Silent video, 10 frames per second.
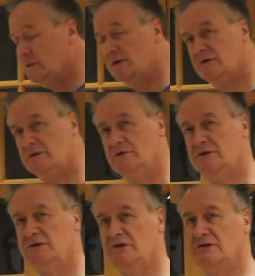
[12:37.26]
what is called a
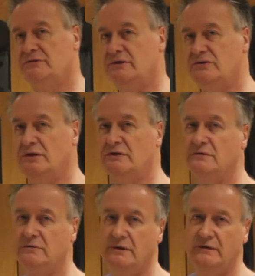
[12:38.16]
tertiary structure,
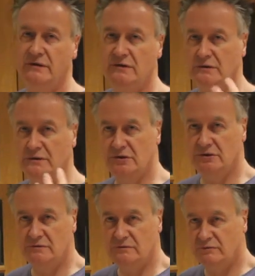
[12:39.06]
where the
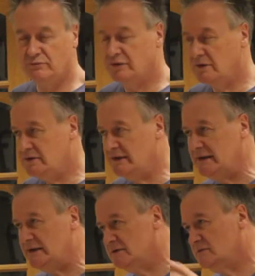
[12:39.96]
protein
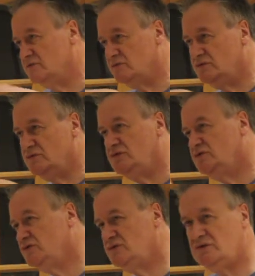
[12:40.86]
is
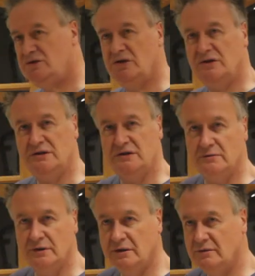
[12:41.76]
turned
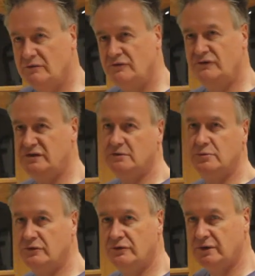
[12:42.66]
into a
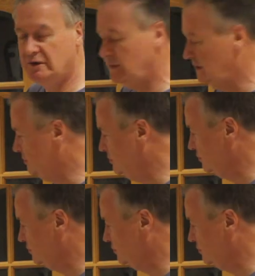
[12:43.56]
visible 3-dimensional